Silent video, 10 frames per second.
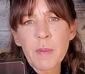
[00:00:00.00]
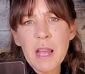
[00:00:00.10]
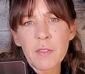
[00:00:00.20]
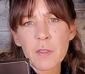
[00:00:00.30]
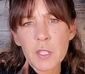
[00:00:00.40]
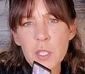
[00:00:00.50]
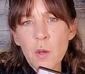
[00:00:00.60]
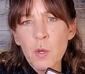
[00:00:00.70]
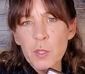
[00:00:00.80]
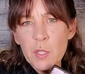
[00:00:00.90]
Path of the
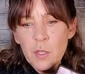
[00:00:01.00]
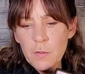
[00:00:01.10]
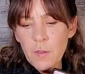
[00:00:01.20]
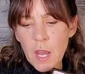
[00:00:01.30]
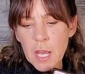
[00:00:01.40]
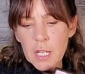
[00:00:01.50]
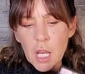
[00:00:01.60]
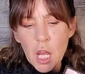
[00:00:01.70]
Soul. So you've got